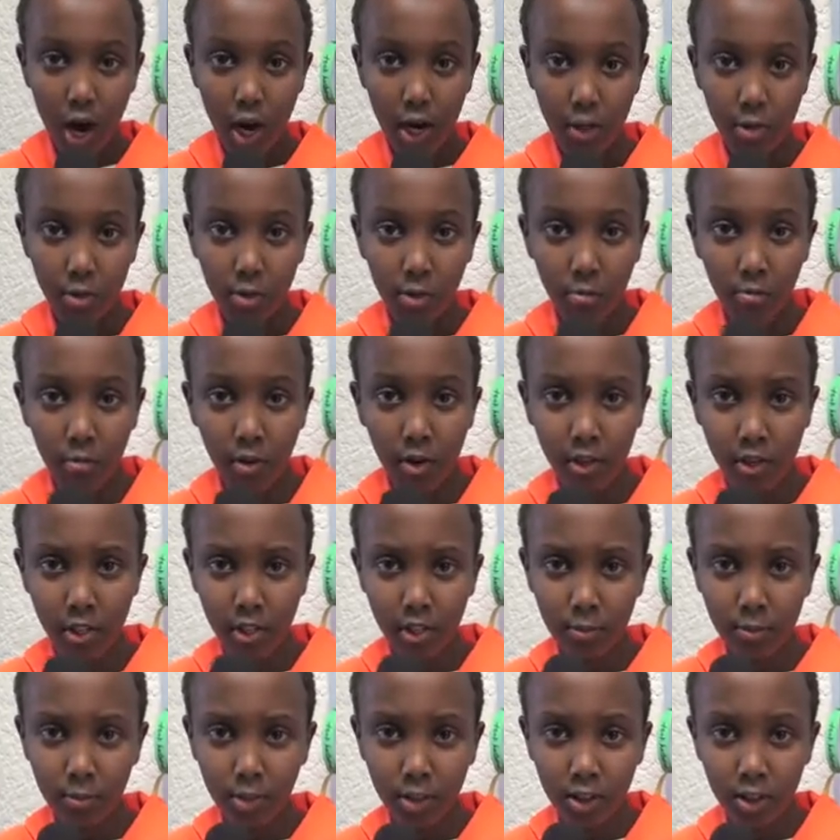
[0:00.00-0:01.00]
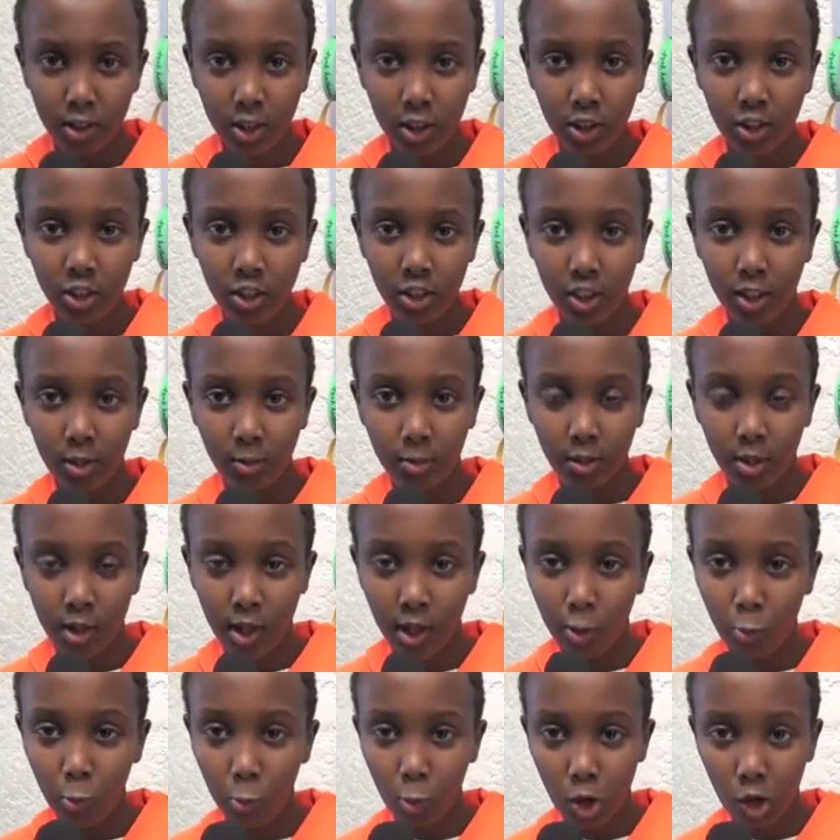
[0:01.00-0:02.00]
Hi, my name is Najim,
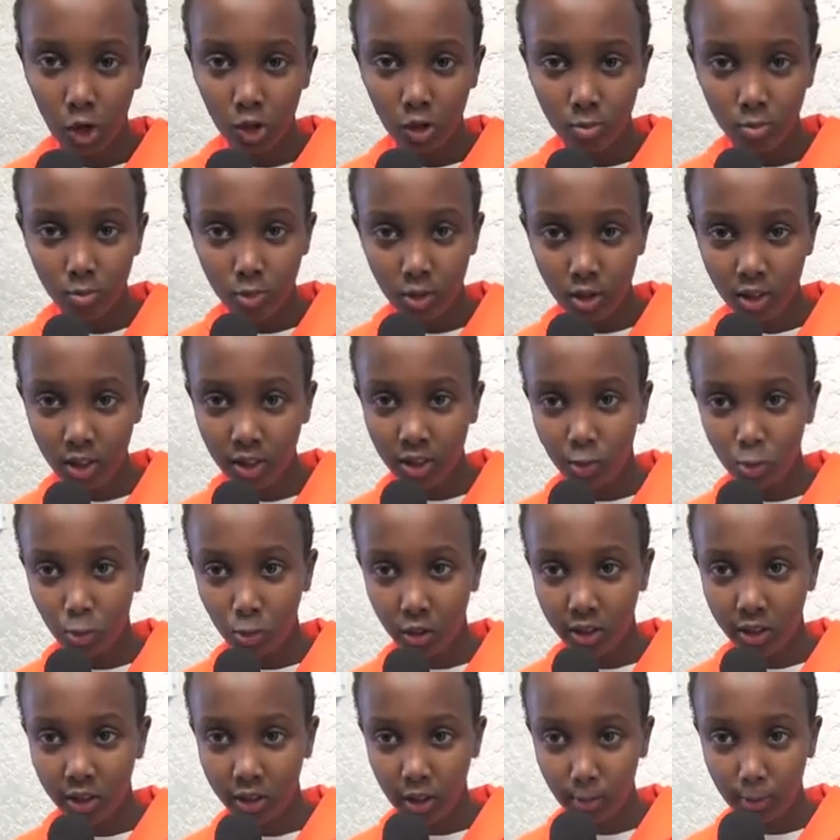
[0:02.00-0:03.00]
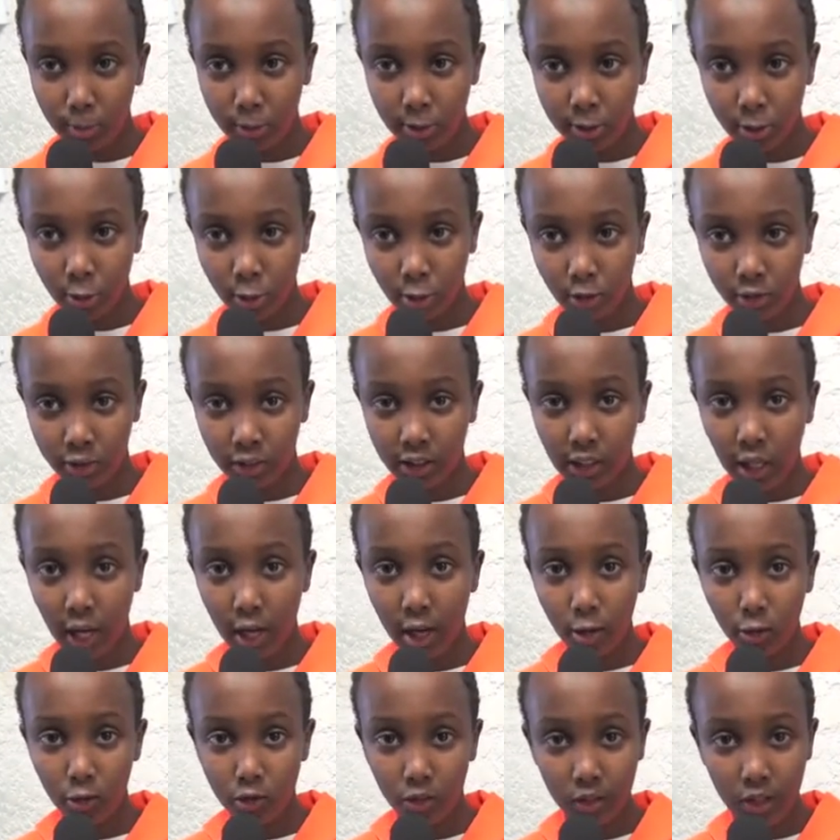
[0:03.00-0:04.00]
and welcome to this week's episode of
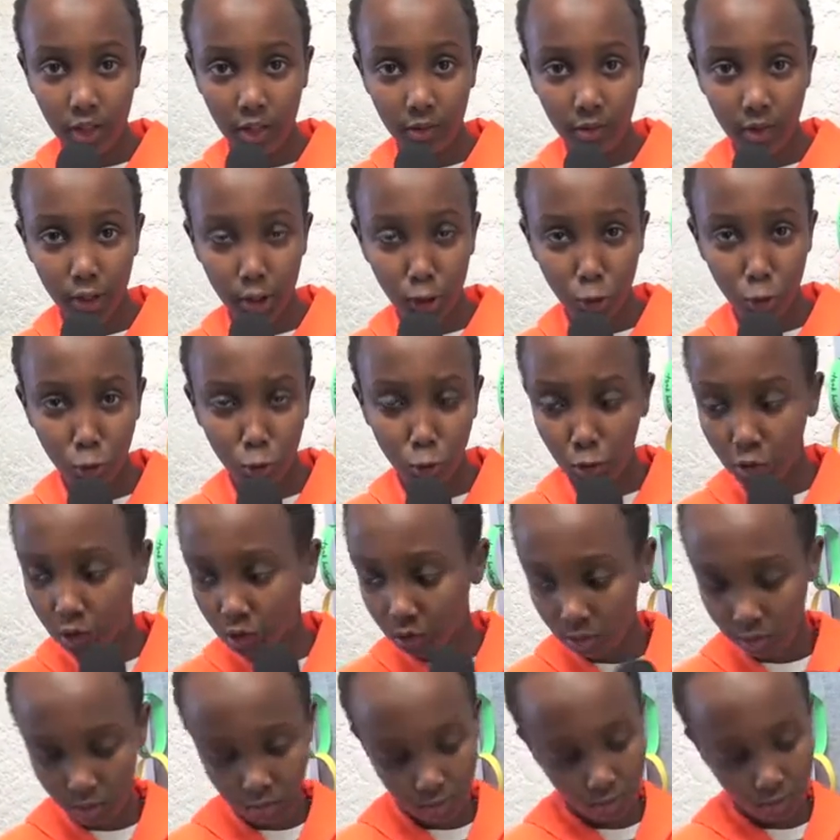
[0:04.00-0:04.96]
Skyoaks TV News.